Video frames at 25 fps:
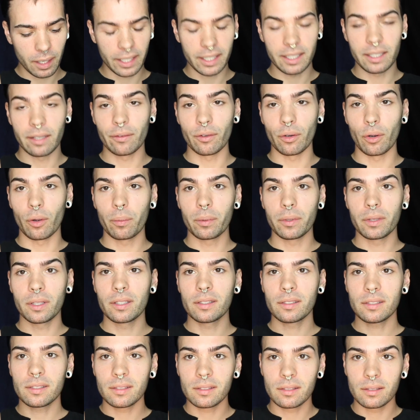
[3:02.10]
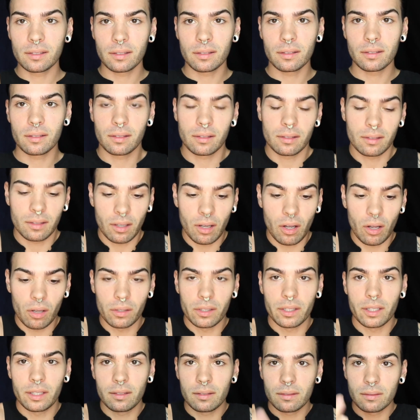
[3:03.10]
never open this.
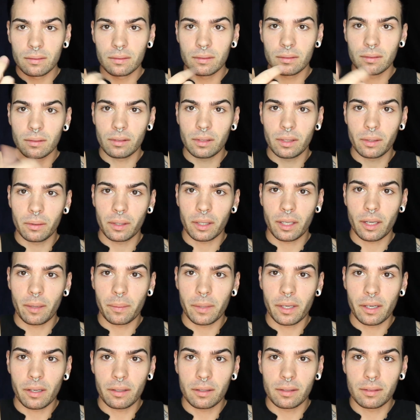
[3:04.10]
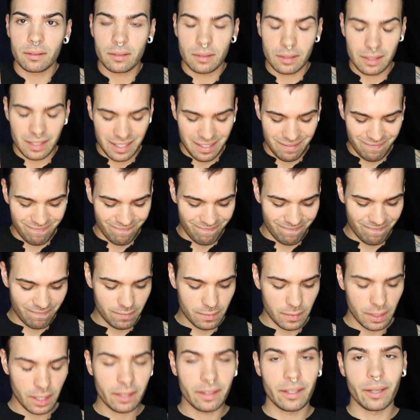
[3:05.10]
Alden, I'll come here and
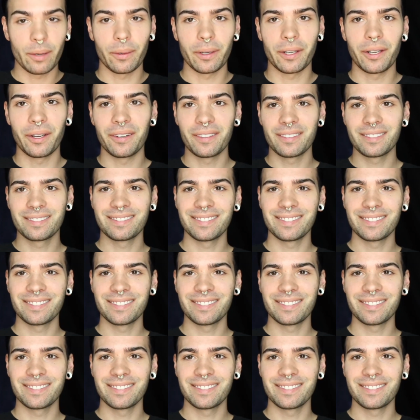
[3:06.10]
there we go.